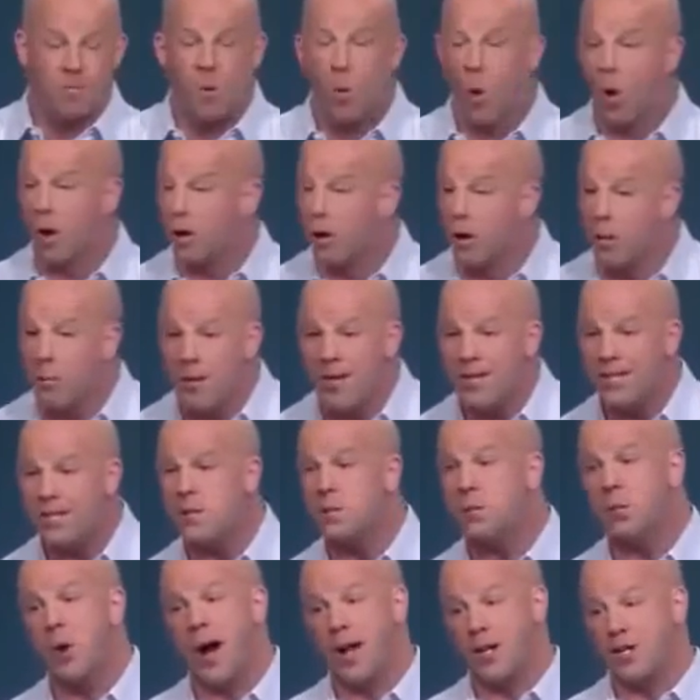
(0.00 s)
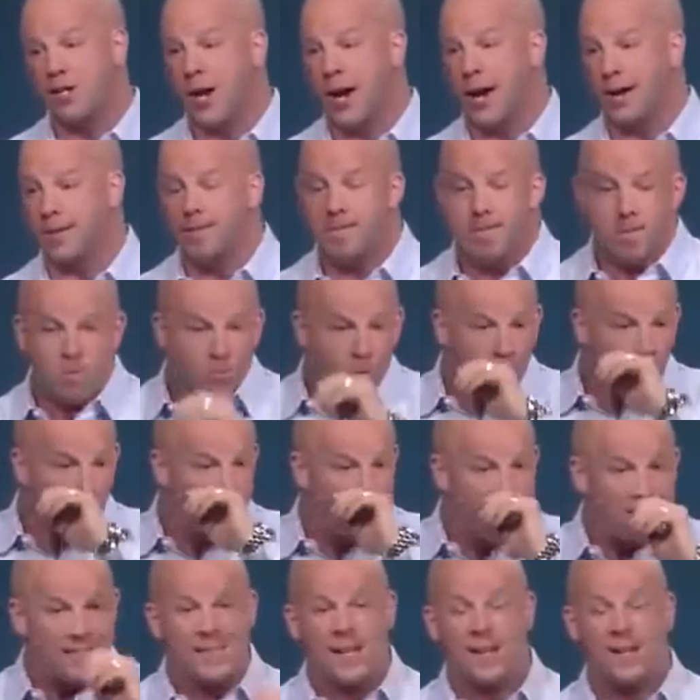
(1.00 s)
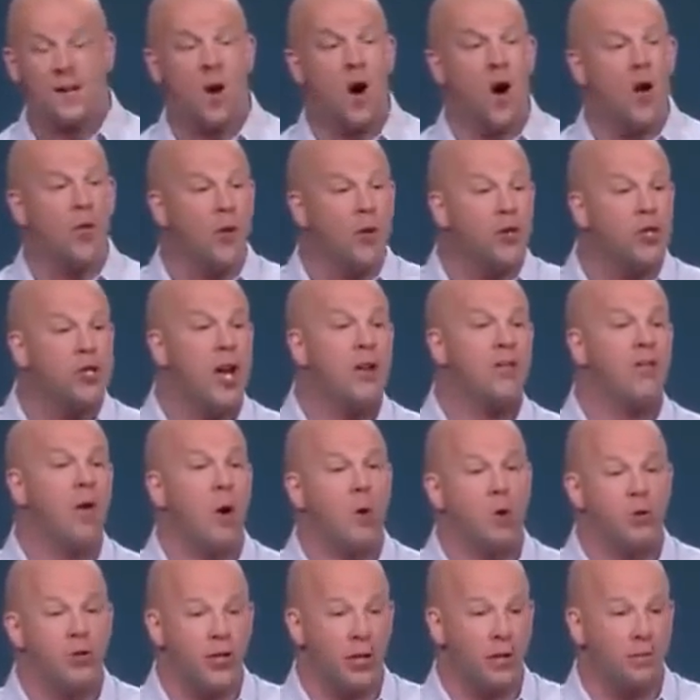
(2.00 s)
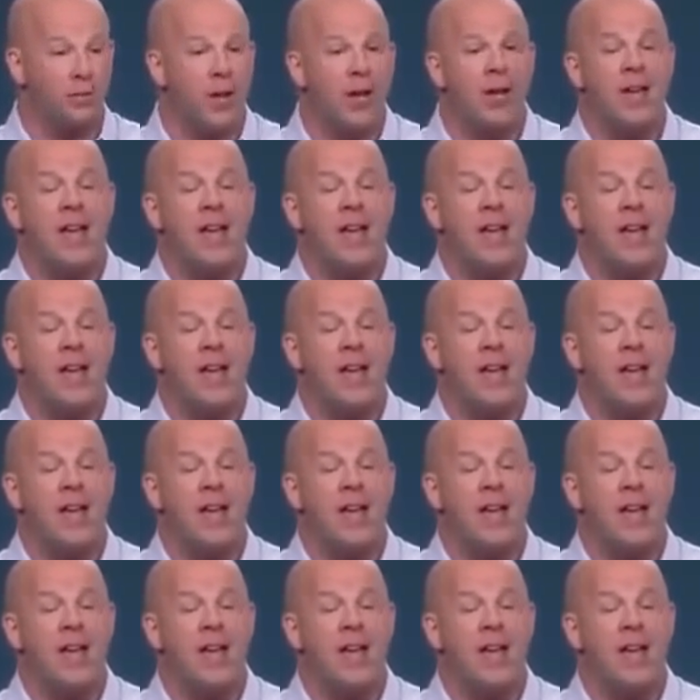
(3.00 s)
working on a business project with best-selling author Jeff Olson.